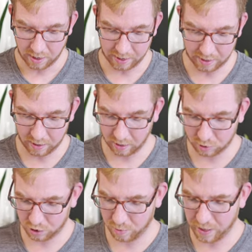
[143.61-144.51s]
and I'll
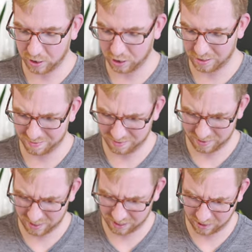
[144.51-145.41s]
just mention,
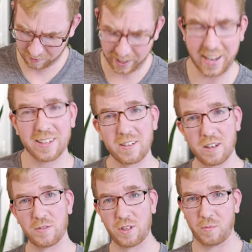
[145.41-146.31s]
if I had
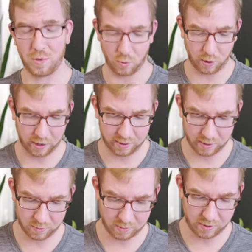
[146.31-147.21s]
gloves, I'd be wearing them.